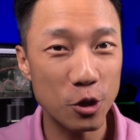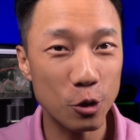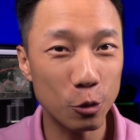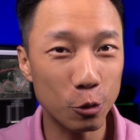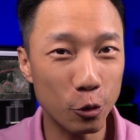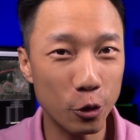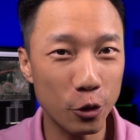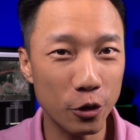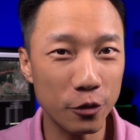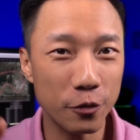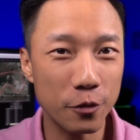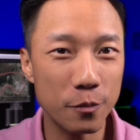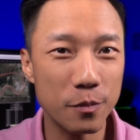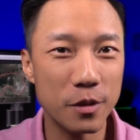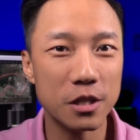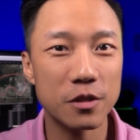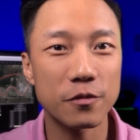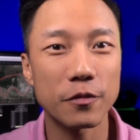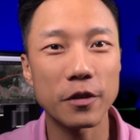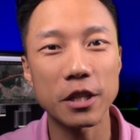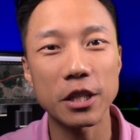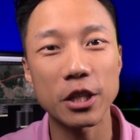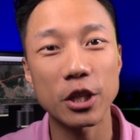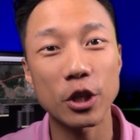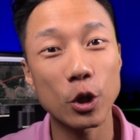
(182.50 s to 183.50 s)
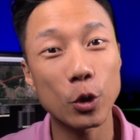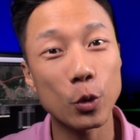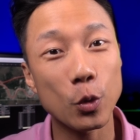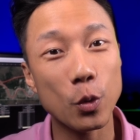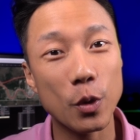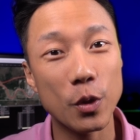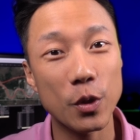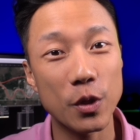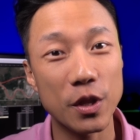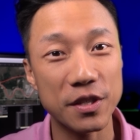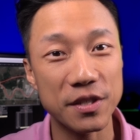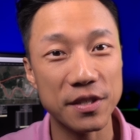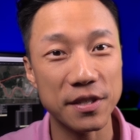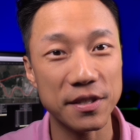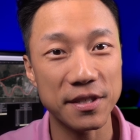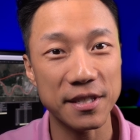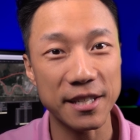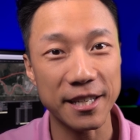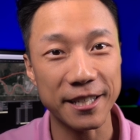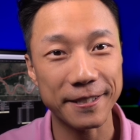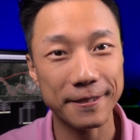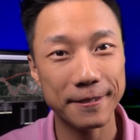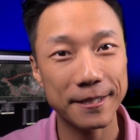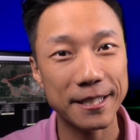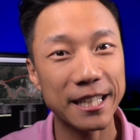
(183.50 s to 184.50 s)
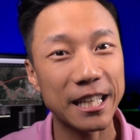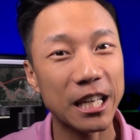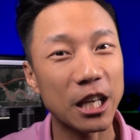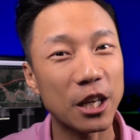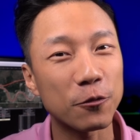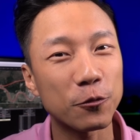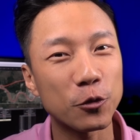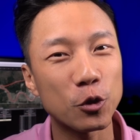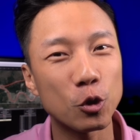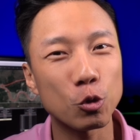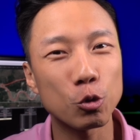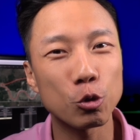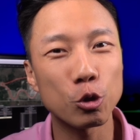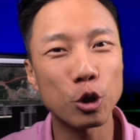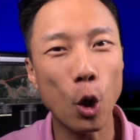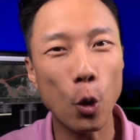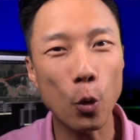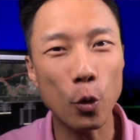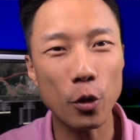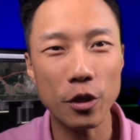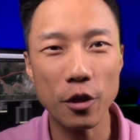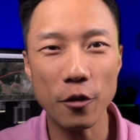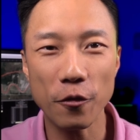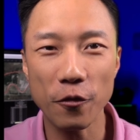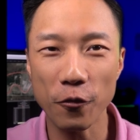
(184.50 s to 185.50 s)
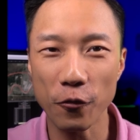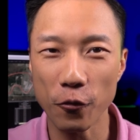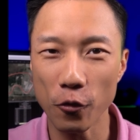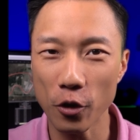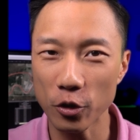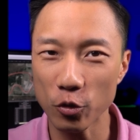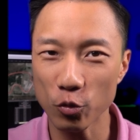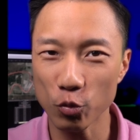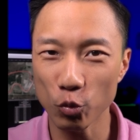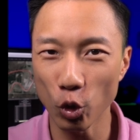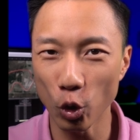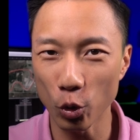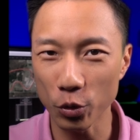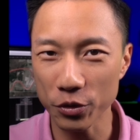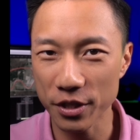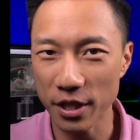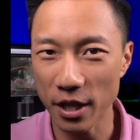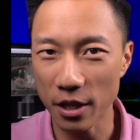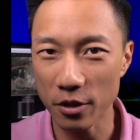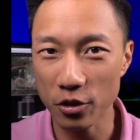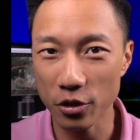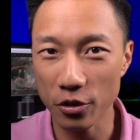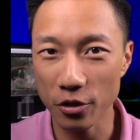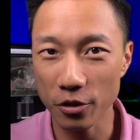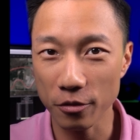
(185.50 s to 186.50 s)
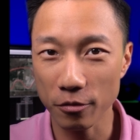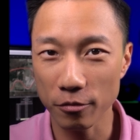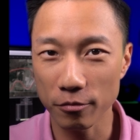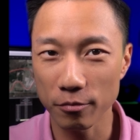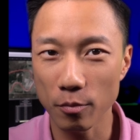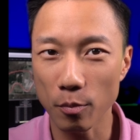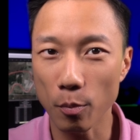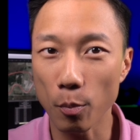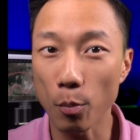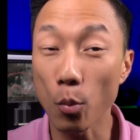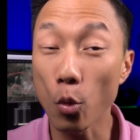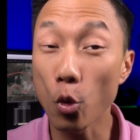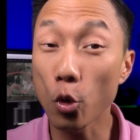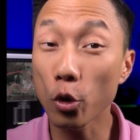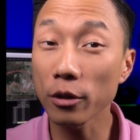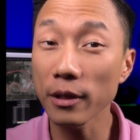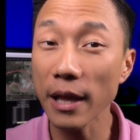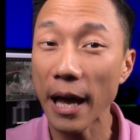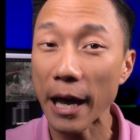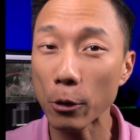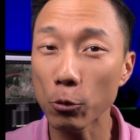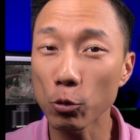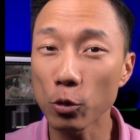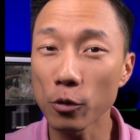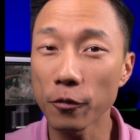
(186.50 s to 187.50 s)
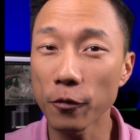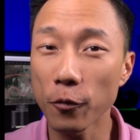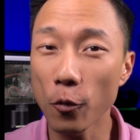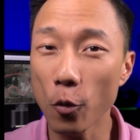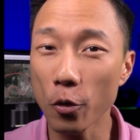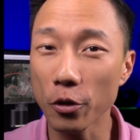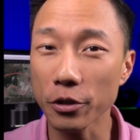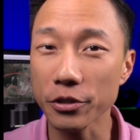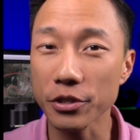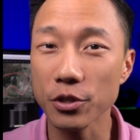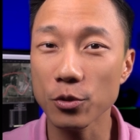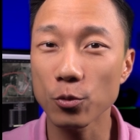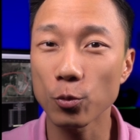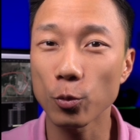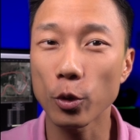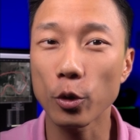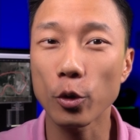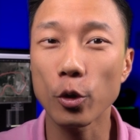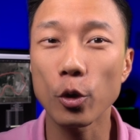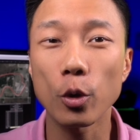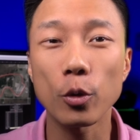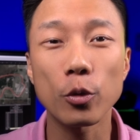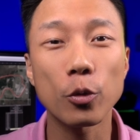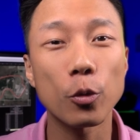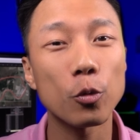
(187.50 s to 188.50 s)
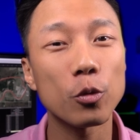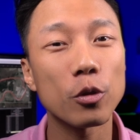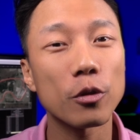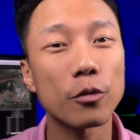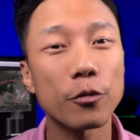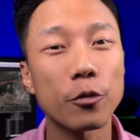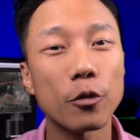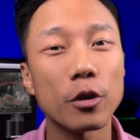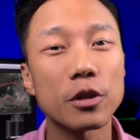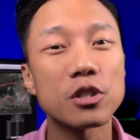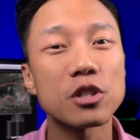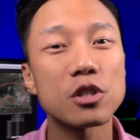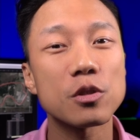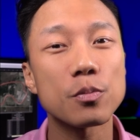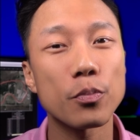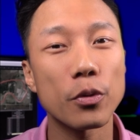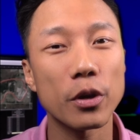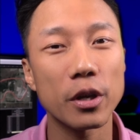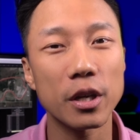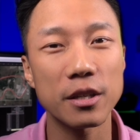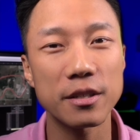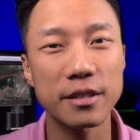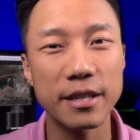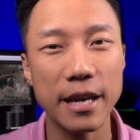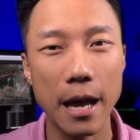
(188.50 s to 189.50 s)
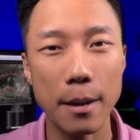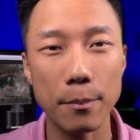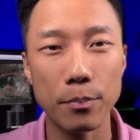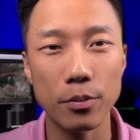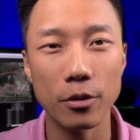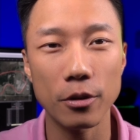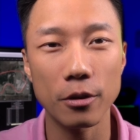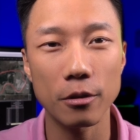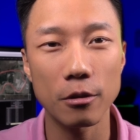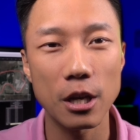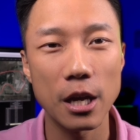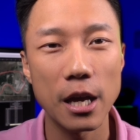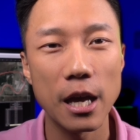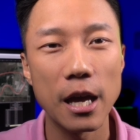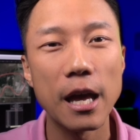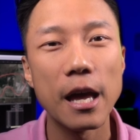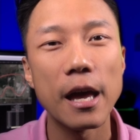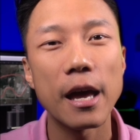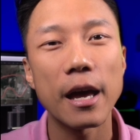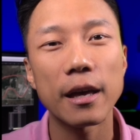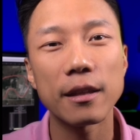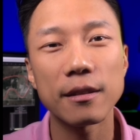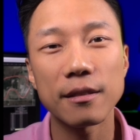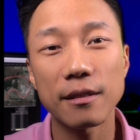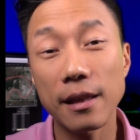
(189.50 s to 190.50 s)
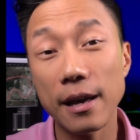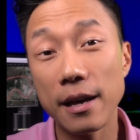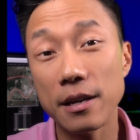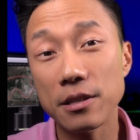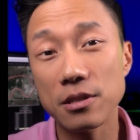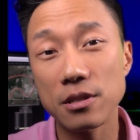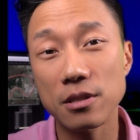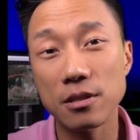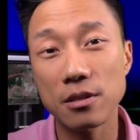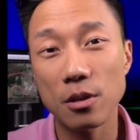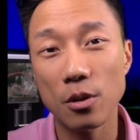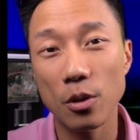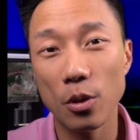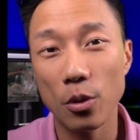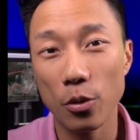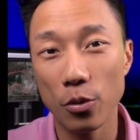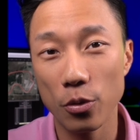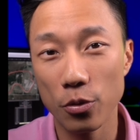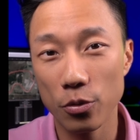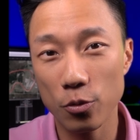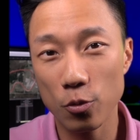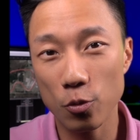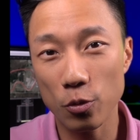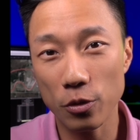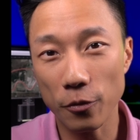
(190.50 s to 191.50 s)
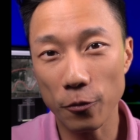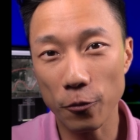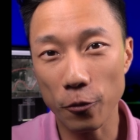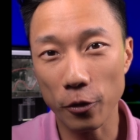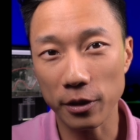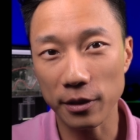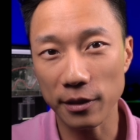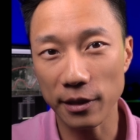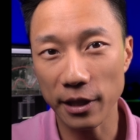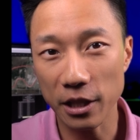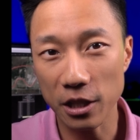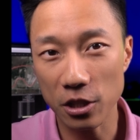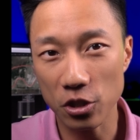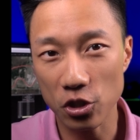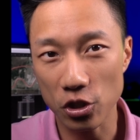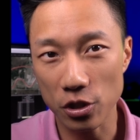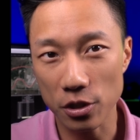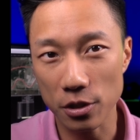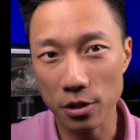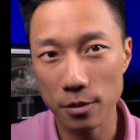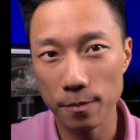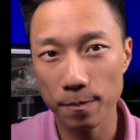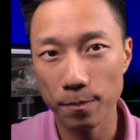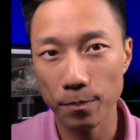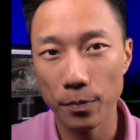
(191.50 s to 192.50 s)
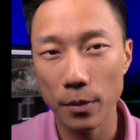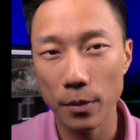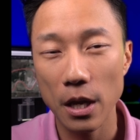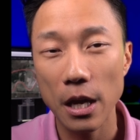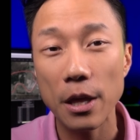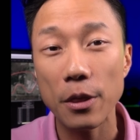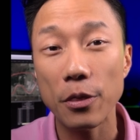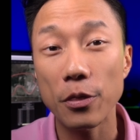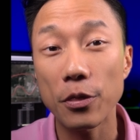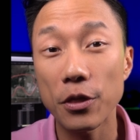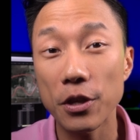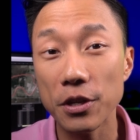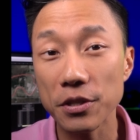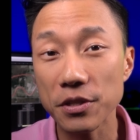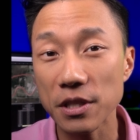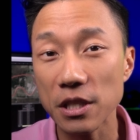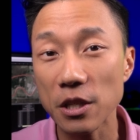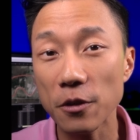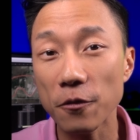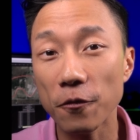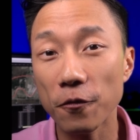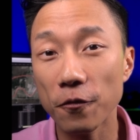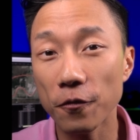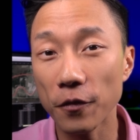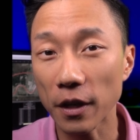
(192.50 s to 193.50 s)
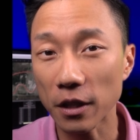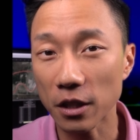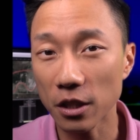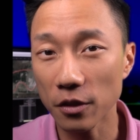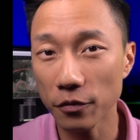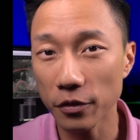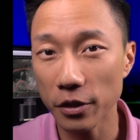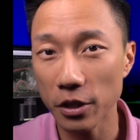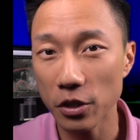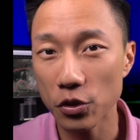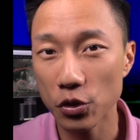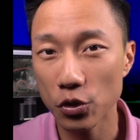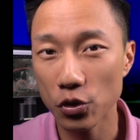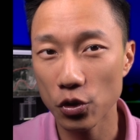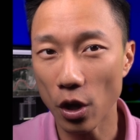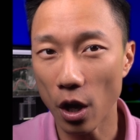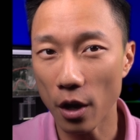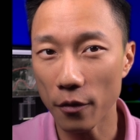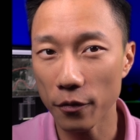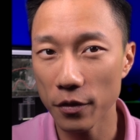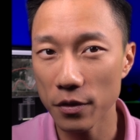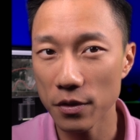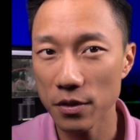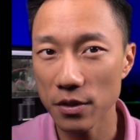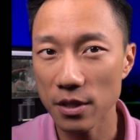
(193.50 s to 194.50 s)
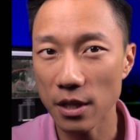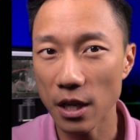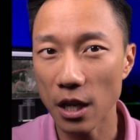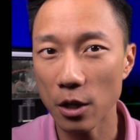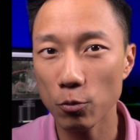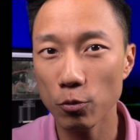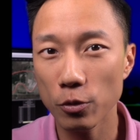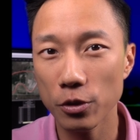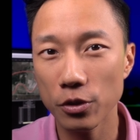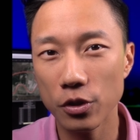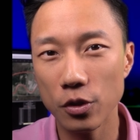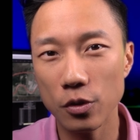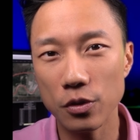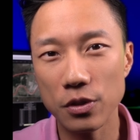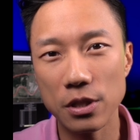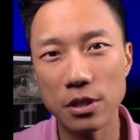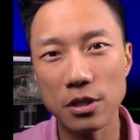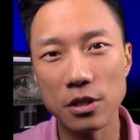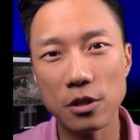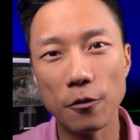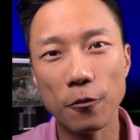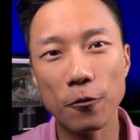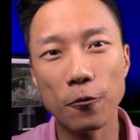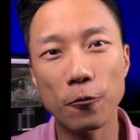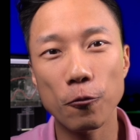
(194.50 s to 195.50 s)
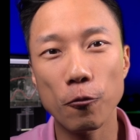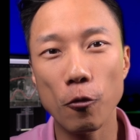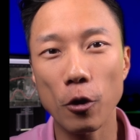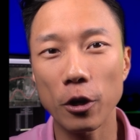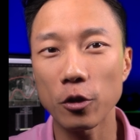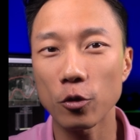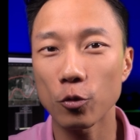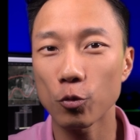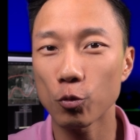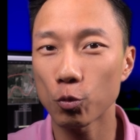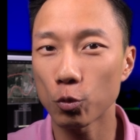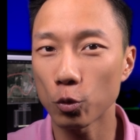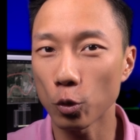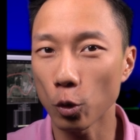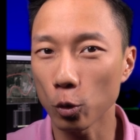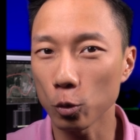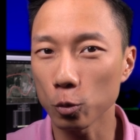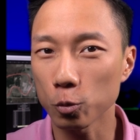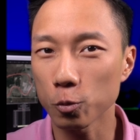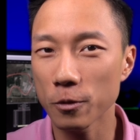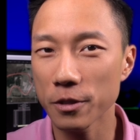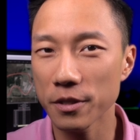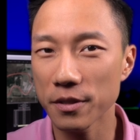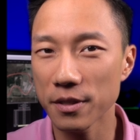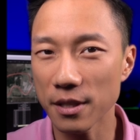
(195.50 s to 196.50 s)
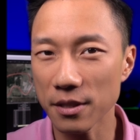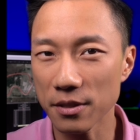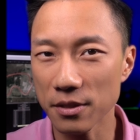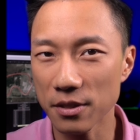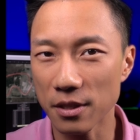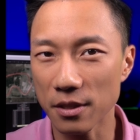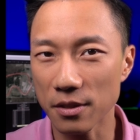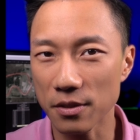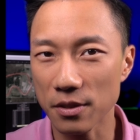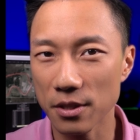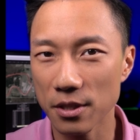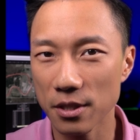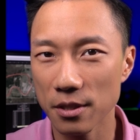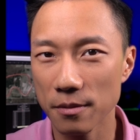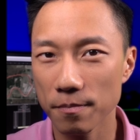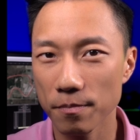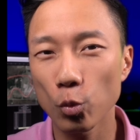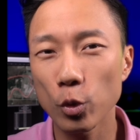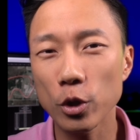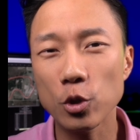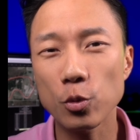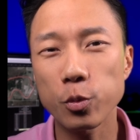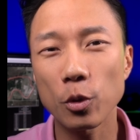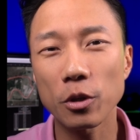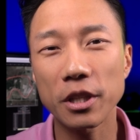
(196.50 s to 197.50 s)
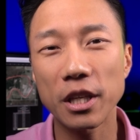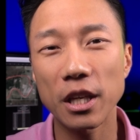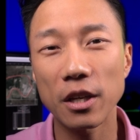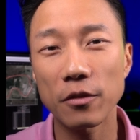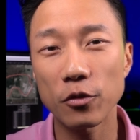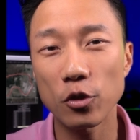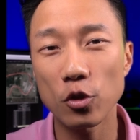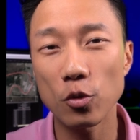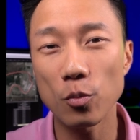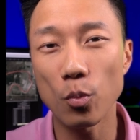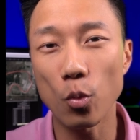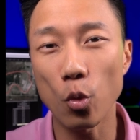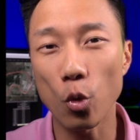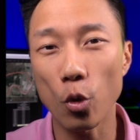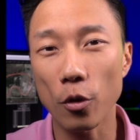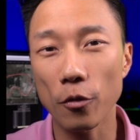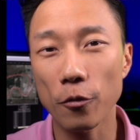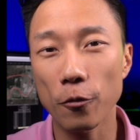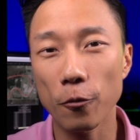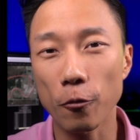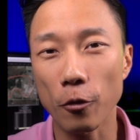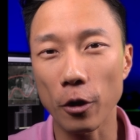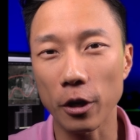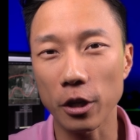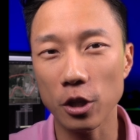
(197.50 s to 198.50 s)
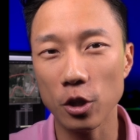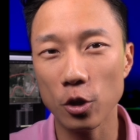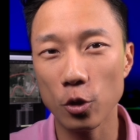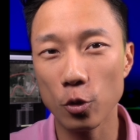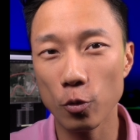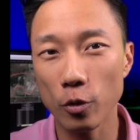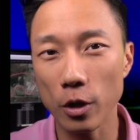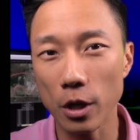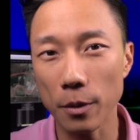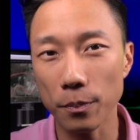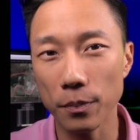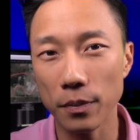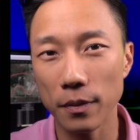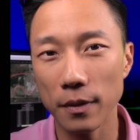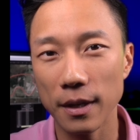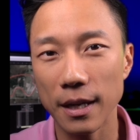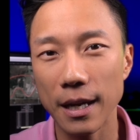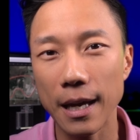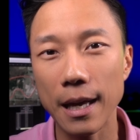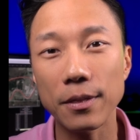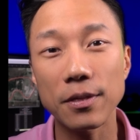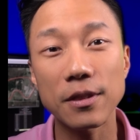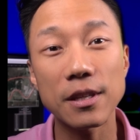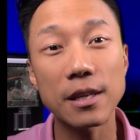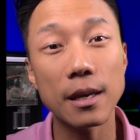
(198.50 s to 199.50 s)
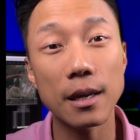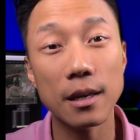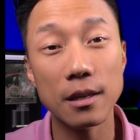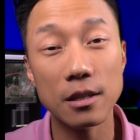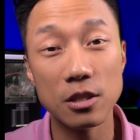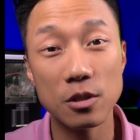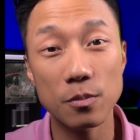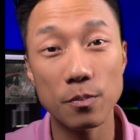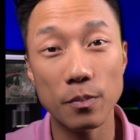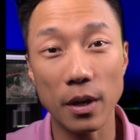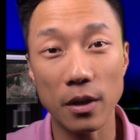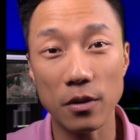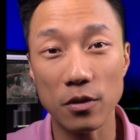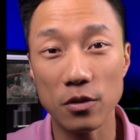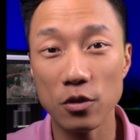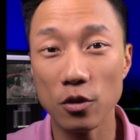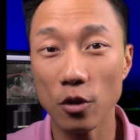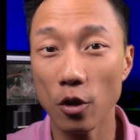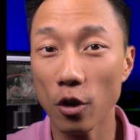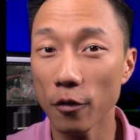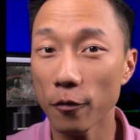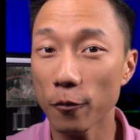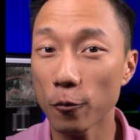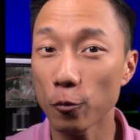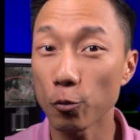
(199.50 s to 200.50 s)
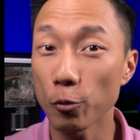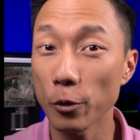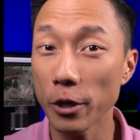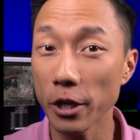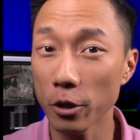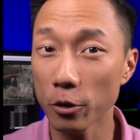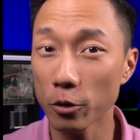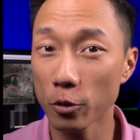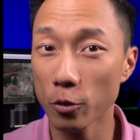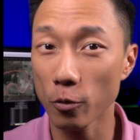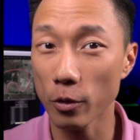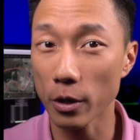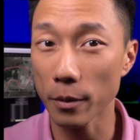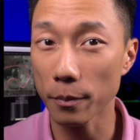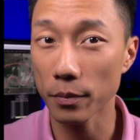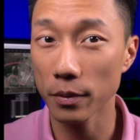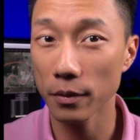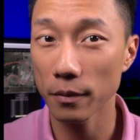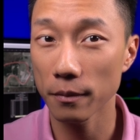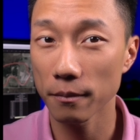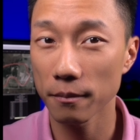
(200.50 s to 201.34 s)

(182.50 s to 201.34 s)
you learned from this video, this is it. If you lower the front roll center, more lateral force will go through the front spring and damper and less through the front linkages. This effectively softens and reduces the front roll resistance, which will give you more front grip at the expense of rear grip.